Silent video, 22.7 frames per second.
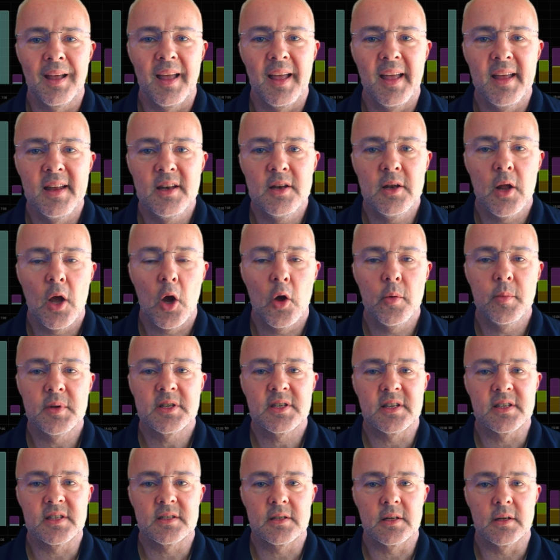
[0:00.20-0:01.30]
in Home
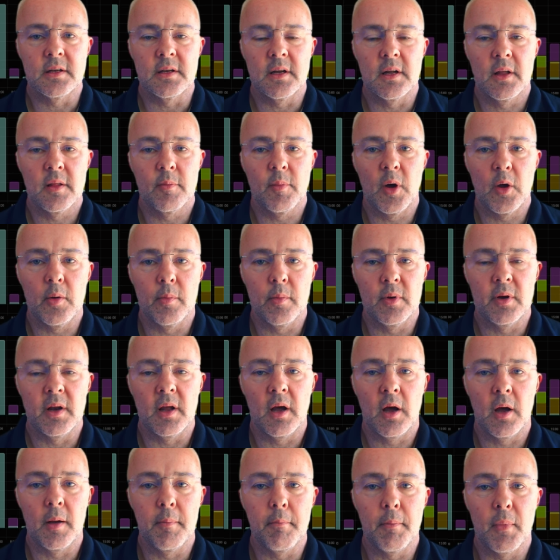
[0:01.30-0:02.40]
Assistant at the moment,
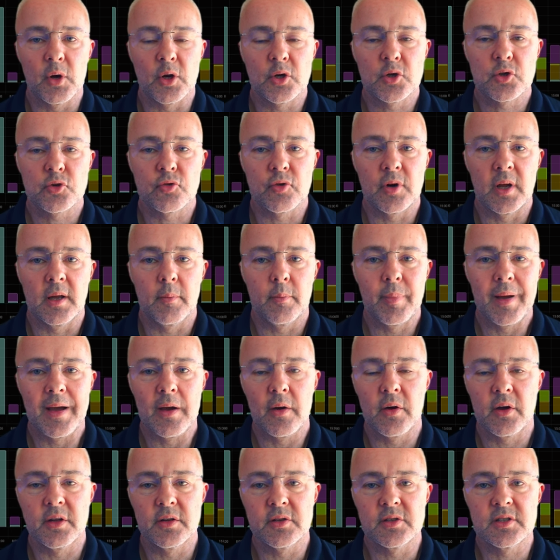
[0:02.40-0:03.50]
I'm monitoring power
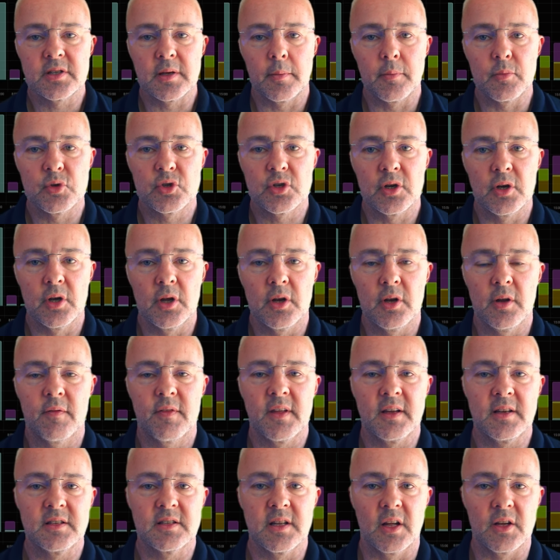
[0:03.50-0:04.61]
consumption of
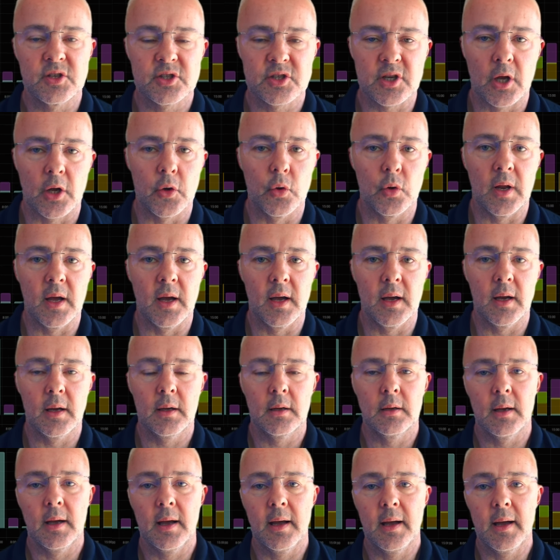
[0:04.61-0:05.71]
things like solar,
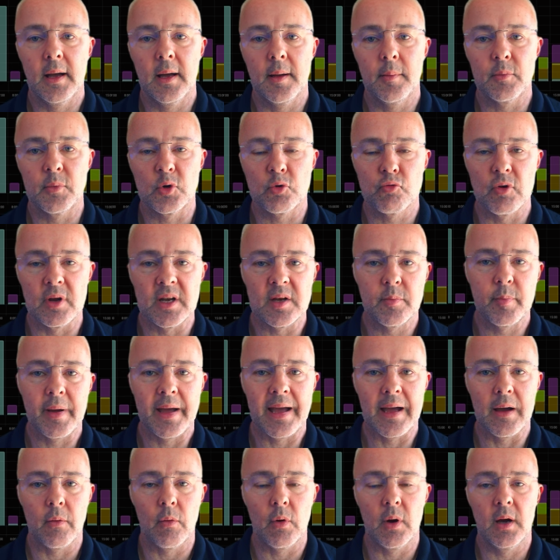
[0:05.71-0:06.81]
grid
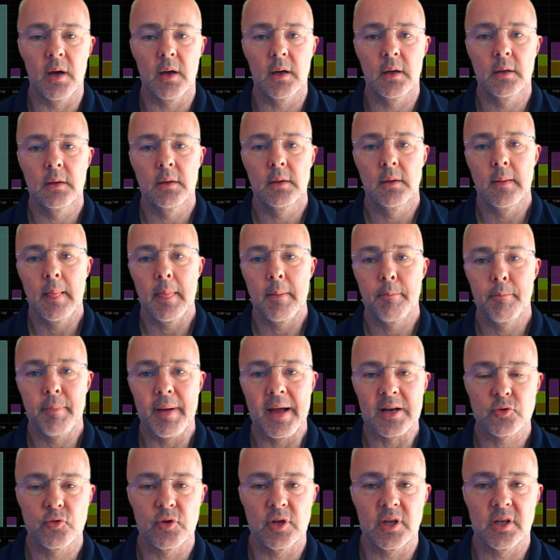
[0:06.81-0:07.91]
power,
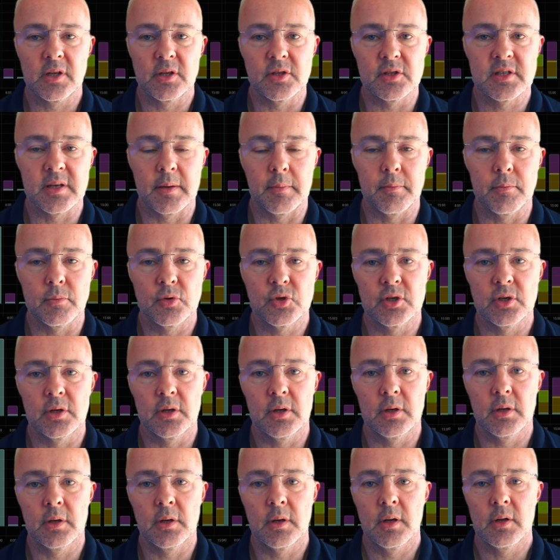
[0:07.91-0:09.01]
battery
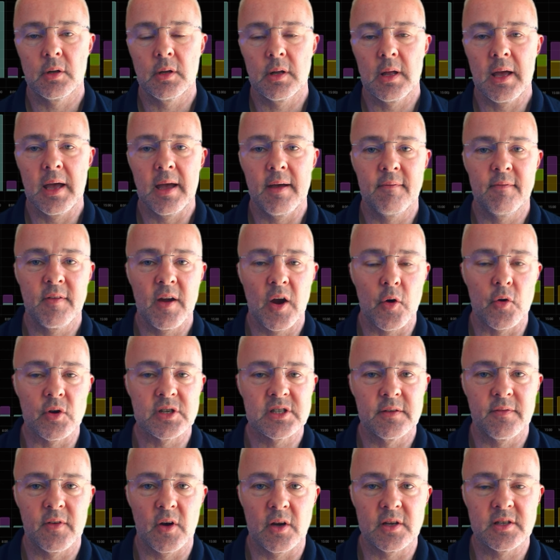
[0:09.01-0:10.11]
consumption, various
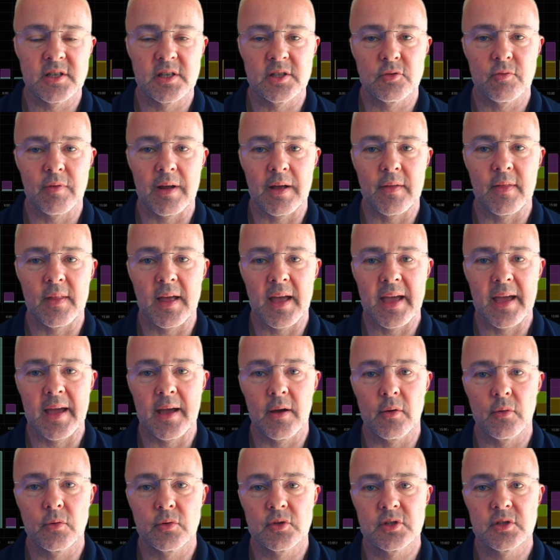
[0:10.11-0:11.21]
devices around the
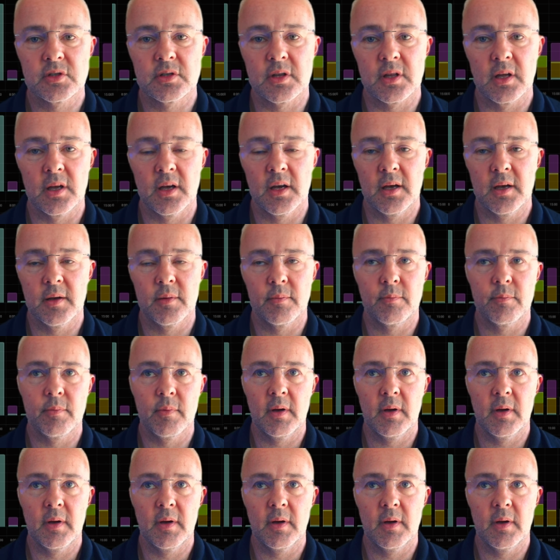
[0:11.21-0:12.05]
house that are